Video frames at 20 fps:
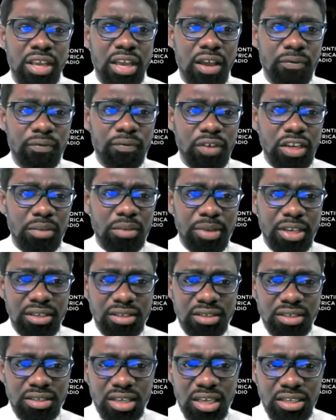
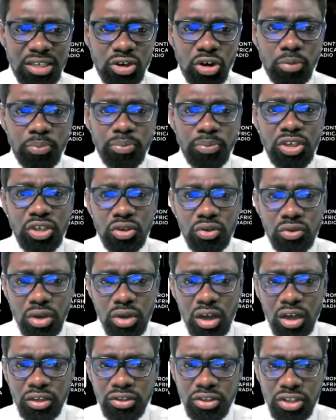AfDB setting up
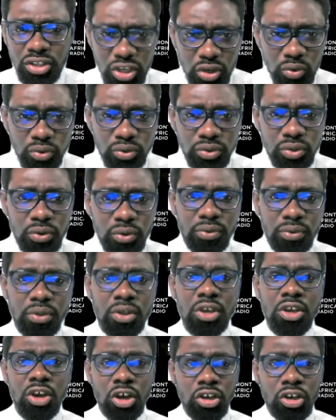new Youth
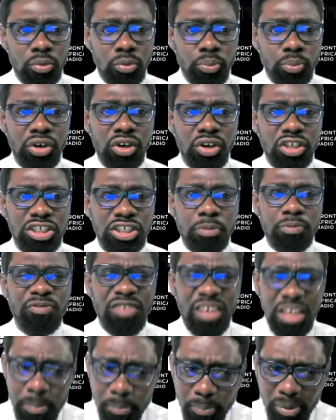Entrepreneurship
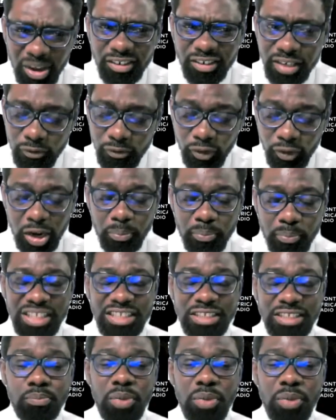
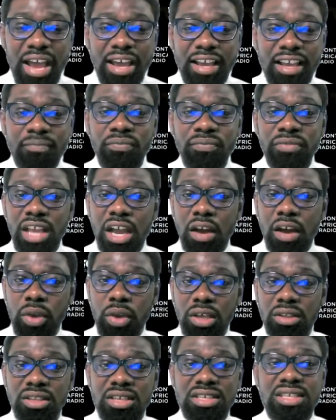Development Bank, and we
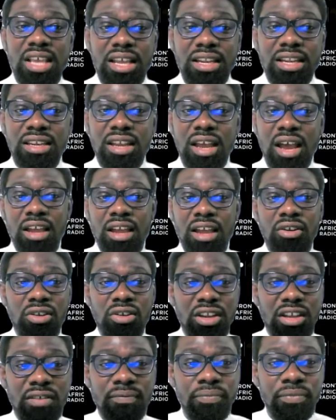understand
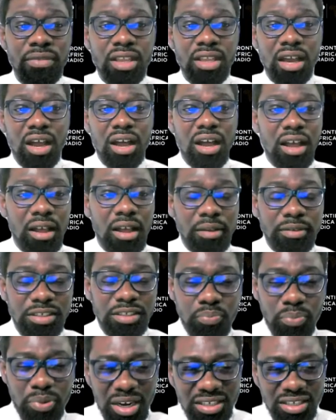another
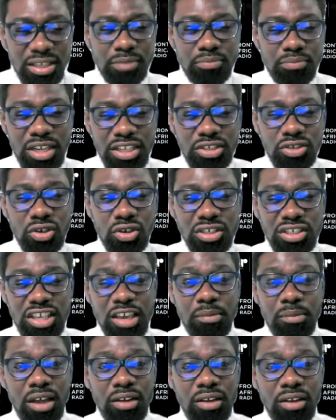press statement just
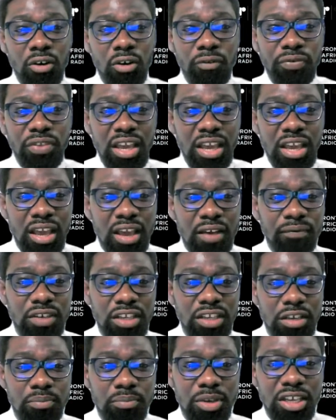came out of the
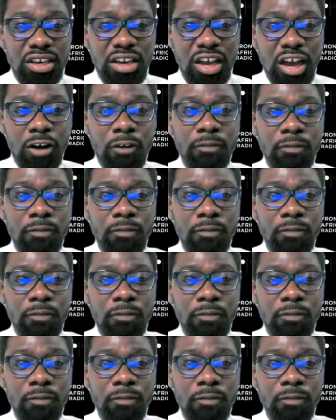AfDB now.